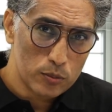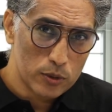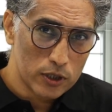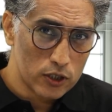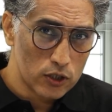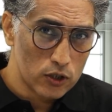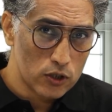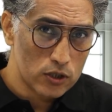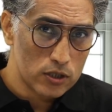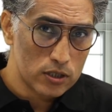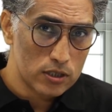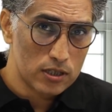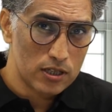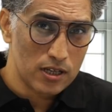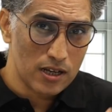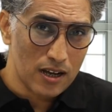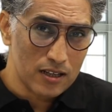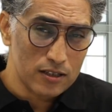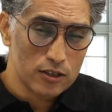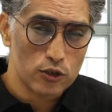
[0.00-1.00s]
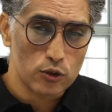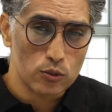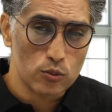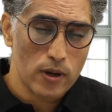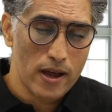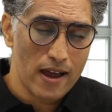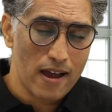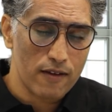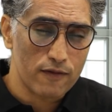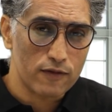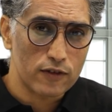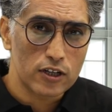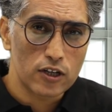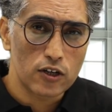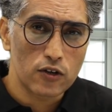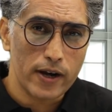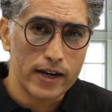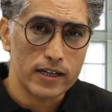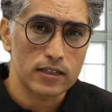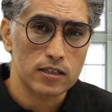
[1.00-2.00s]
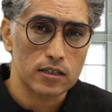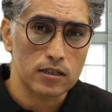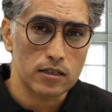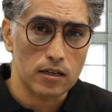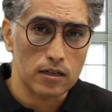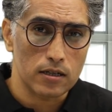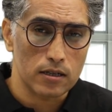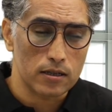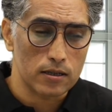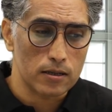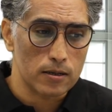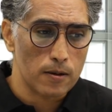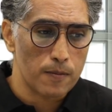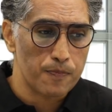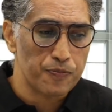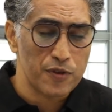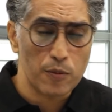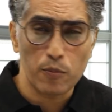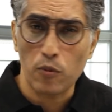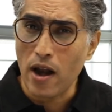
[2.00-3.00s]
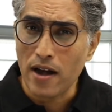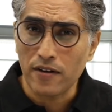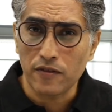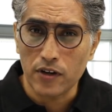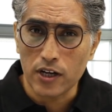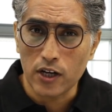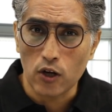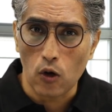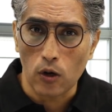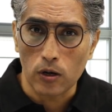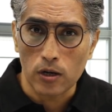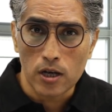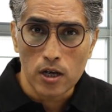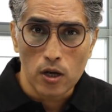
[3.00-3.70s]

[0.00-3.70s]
because the other two have great brand recall,